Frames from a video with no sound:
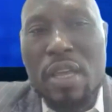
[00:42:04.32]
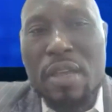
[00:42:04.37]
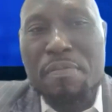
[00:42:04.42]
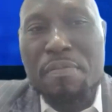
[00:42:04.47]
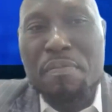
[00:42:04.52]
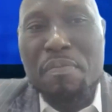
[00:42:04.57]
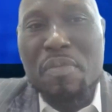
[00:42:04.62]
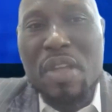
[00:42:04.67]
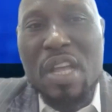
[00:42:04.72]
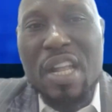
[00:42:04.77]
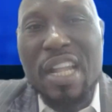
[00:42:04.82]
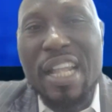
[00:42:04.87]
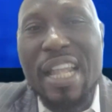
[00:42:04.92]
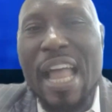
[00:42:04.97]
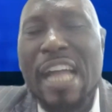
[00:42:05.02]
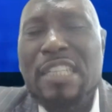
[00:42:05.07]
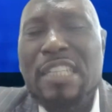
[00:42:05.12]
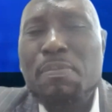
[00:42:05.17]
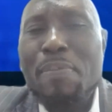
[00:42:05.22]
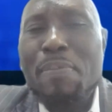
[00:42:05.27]
a
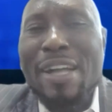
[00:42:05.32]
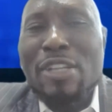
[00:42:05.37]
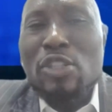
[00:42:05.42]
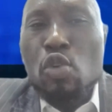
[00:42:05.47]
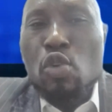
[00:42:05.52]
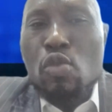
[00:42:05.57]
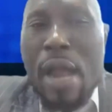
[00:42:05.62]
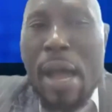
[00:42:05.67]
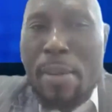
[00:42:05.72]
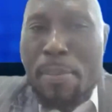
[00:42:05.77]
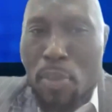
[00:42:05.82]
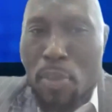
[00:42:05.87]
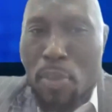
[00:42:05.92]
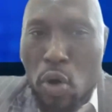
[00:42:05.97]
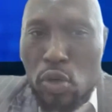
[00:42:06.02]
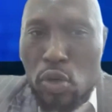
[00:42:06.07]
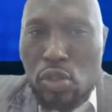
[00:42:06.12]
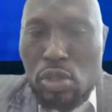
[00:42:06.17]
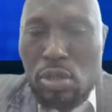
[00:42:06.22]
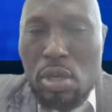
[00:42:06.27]
large Pandora
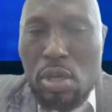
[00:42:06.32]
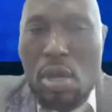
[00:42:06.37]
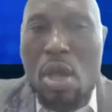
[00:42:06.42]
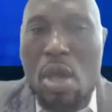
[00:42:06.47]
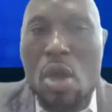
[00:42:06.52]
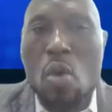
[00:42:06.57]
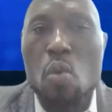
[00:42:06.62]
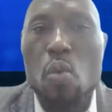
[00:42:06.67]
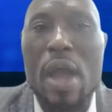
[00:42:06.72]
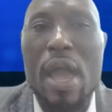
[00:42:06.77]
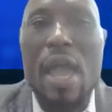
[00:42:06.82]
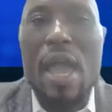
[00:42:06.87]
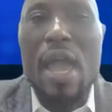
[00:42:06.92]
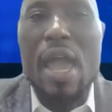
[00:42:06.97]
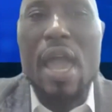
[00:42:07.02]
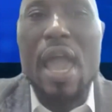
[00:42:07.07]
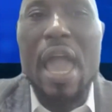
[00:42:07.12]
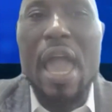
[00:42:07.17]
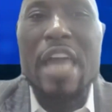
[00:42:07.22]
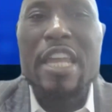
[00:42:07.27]
box where
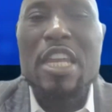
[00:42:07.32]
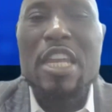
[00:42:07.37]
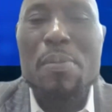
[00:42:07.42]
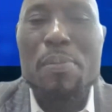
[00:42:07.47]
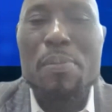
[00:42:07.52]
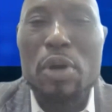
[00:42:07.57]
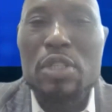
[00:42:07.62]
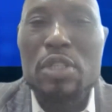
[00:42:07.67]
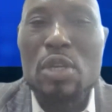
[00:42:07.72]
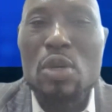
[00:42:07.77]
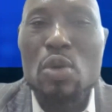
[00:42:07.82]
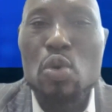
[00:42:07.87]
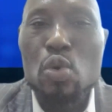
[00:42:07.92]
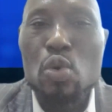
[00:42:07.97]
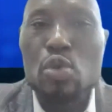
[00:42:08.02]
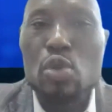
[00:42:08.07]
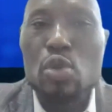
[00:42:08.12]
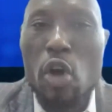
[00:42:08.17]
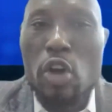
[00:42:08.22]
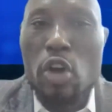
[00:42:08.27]
anybody
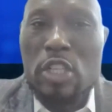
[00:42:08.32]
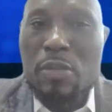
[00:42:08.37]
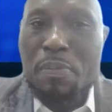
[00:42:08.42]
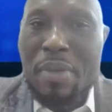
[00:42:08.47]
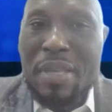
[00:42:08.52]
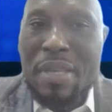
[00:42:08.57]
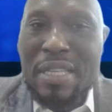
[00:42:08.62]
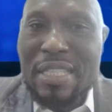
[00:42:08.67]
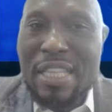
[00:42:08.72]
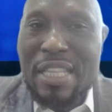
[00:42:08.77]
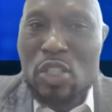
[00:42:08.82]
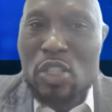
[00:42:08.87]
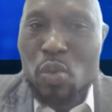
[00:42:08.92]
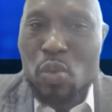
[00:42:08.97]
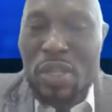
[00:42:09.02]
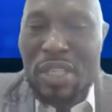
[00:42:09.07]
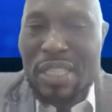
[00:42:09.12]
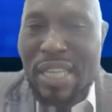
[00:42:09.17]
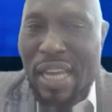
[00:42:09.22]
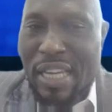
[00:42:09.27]
who does business
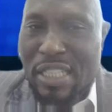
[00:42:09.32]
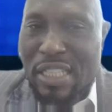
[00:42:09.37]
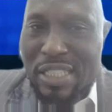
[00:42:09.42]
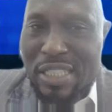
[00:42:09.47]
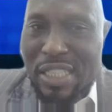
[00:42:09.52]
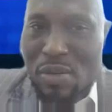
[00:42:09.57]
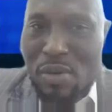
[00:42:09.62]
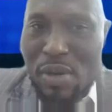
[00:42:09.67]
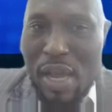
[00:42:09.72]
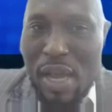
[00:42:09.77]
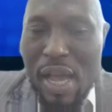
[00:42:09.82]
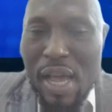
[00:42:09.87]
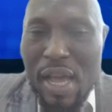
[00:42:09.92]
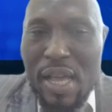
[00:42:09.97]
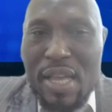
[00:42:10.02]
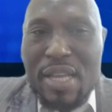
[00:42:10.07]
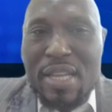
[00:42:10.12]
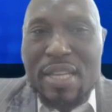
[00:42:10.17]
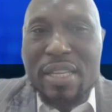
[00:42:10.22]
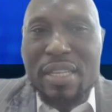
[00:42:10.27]
with Nigeria
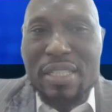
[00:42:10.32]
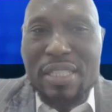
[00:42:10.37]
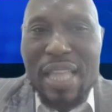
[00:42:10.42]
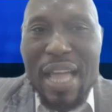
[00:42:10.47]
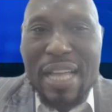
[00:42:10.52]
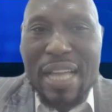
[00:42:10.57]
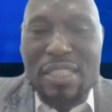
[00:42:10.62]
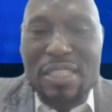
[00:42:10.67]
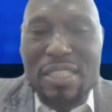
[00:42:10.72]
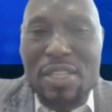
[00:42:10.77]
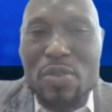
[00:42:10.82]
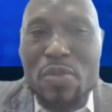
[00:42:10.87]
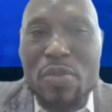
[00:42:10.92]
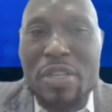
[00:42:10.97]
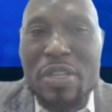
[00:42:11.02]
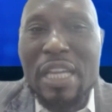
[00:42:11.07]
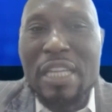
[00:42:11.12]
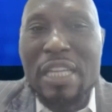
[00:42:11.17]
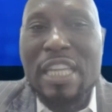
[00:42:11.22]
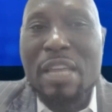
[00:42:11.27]
stands the
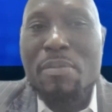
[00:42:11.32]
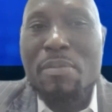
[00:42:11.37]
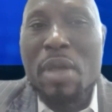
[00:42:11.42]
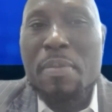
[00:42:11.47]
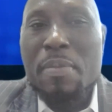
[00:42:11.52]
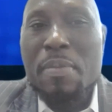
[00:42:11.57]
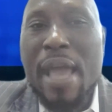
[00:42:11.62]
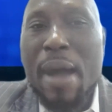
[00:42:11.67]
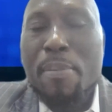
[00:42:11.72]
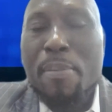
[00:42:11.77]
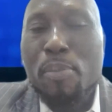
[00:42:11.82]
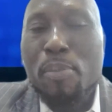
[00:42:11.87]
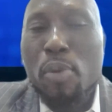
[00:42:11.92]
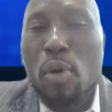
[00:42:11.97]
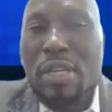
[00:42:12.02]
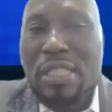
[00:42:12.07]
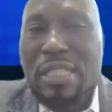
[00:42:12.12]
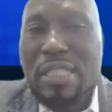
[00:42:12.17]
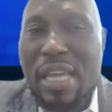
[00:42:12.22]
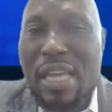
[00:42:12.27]
risk that they may be
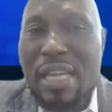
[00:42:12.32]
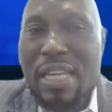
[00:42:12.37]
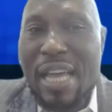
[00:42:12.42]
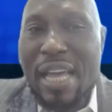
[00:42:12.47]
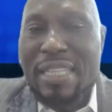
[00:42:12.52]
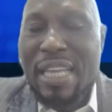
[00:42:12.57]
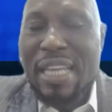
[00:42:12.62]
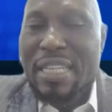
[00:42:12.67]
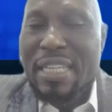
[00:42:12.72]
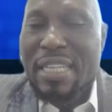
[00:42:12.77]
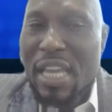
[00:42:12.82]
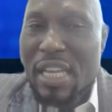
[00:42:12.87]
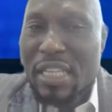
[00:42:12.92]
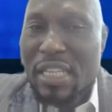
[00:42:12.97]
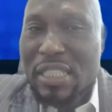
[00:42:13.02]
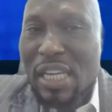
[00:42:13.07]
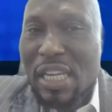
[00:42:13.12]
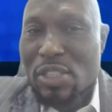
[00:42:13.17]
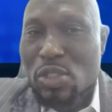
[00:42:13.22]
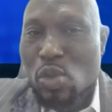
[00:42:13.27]
appointed as an
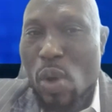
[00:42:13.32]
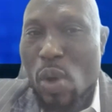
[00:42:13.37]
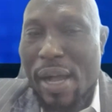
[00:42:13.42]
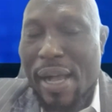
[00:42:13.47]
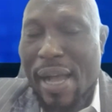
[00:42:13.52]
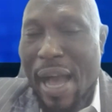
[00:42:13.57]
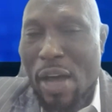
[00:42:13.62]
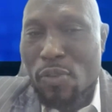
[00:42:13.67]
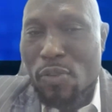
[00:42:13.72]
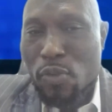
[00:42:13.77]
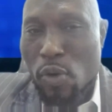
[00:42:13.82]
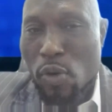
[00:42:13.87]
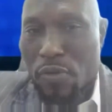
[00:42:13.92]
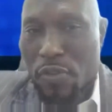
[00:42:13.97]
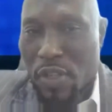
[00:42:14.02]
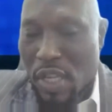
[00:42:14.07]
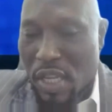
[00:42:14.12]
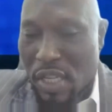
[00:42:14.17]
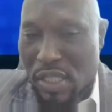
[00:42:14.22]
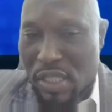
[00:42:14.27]
agent to account for
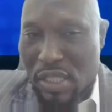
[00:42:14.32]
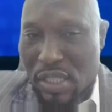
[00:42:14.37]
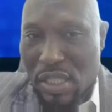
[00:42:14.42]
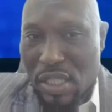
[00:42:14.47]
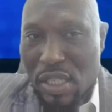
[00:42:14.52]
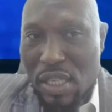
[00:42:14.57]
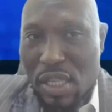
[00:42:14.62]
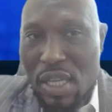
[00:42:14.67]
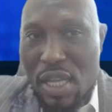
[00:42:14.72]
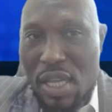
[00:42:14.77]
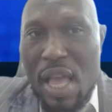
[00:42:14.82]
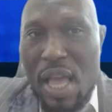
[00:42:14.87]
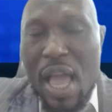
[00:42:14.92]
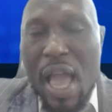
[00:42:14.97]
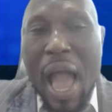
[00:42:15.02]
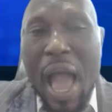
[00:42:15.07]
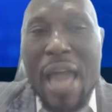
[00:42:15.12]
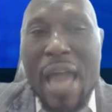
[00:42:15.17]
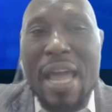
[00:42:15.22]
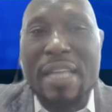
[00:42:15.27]
VAT.
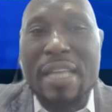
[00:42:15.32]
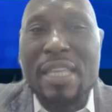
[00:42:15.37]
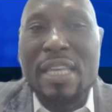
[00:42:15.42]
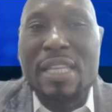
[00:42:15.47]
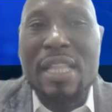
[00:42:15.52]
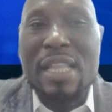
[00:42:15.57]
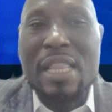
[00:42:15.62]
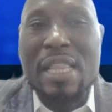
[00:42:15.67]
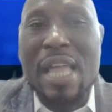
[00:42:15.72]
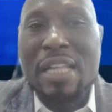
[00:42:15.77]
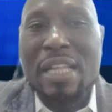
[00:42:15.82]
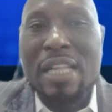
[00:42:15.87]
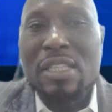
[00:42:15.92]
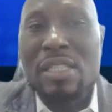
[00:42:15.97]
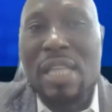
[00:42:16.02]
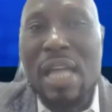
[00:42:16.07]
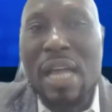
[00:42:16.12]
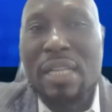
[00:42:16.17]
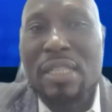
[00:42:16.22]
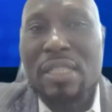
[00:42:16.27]
And I think that
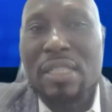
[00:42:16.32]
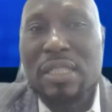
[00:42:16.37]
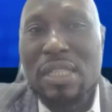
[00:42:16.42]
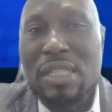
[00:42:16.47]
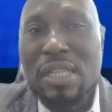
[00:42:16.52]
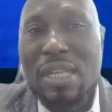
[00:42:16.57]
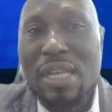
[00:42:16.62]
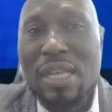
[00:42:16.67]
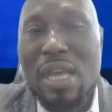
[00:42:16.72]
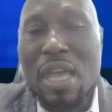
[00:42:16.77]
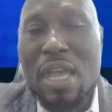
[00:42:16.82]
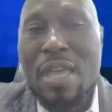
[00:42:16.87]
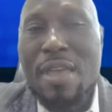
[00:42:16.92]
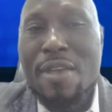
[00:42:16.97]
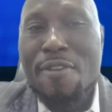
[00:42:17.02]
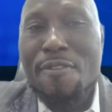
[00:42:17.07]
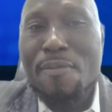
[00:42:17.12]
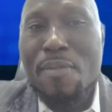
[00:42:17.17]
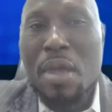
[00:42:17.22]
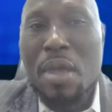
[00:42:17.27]
that's
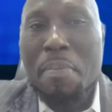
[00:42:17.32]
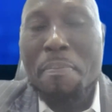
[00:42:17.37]
a